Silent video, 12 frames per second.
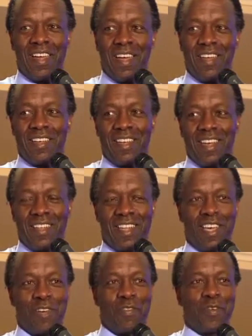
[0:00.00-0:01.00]
and
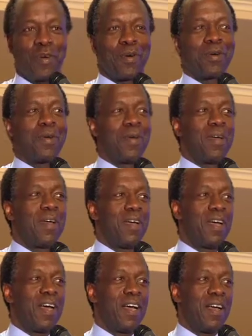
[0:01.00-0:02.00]
therefore
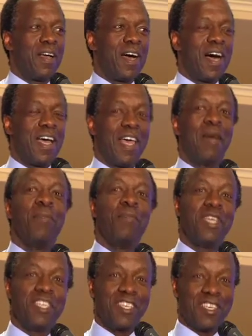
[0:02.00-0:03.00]
I am
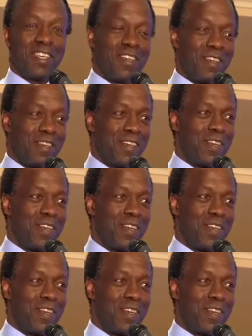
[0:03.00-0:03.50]
meeting